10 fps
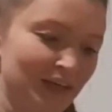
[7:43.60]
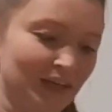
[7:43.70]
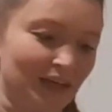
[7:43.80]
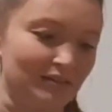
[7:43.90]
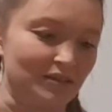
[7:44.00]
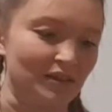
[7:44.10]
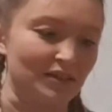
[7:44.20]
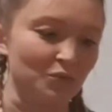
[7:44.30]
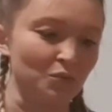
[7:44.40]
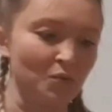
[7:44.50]
Okay, so there's
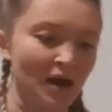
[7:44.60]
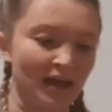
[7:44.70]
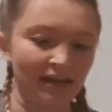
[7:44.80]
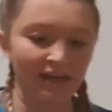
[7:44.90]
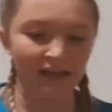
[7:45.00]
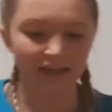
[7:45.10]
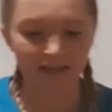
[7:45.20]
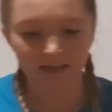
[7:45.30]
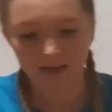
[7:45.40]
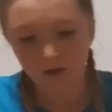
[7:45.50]
1,
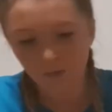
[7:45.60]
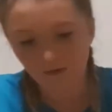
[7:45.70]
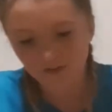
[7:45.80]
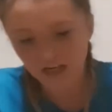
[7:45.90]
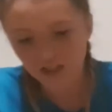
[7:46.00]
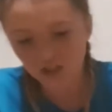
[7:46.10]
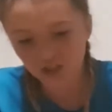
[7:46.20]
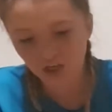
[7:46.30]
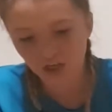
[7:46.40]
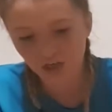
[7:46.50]
we've done
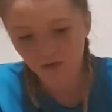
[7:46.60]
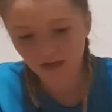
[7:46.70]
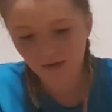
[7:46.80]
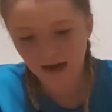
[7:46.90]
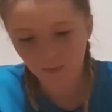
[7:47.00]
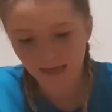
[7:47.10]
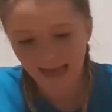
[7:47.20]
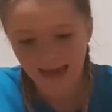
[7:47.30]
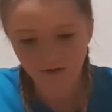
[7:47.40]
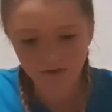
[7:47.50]
2. Can you help me
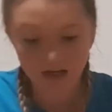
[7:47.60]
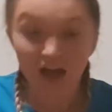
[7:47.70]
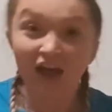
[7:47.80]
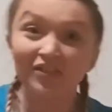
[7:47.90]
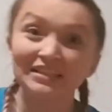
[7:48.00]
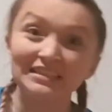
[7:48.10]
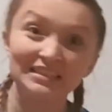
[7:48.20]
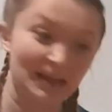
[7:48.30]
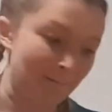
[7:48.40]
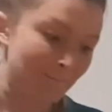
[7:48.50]
count? This is
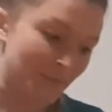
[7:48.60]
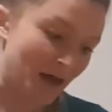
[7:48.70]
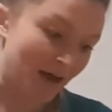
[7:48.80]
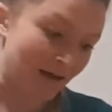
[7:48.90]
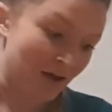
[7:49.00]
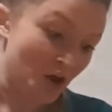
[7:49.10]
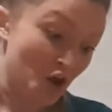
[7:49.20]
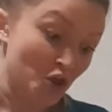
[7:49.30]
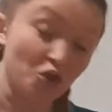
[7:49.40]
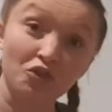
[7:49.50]
number
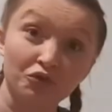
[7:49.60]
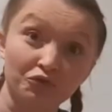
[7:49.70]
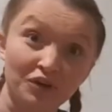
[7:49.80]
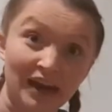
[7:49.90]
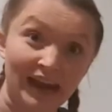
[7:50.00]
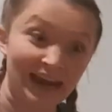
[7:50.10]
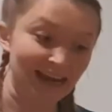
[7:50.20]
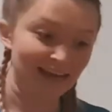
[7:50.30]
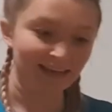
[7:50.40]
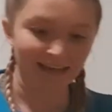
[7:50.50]

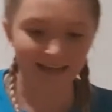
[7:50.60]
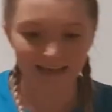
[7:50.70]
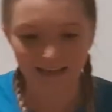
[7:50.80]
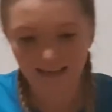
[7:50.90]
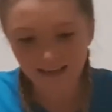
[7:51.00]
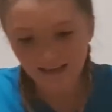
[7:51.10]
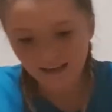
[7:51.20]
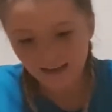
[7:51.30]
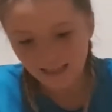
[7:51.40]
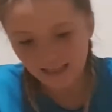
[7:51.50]
3.
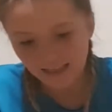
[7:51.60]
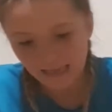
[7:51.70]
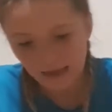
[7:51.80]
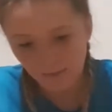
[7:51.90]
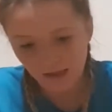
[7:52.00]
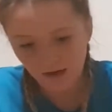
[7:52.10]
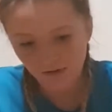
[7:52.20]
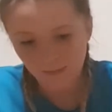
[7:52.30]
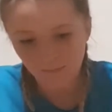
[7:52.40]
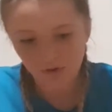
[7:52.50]
There we go,
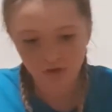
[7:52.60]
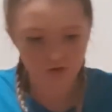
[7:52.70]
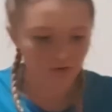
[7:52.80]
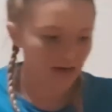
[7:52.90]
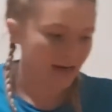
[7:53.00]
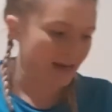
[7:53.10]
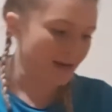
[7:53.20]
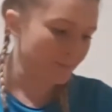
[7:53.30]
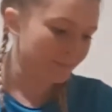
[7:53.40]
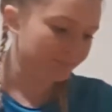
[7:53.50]
number 3.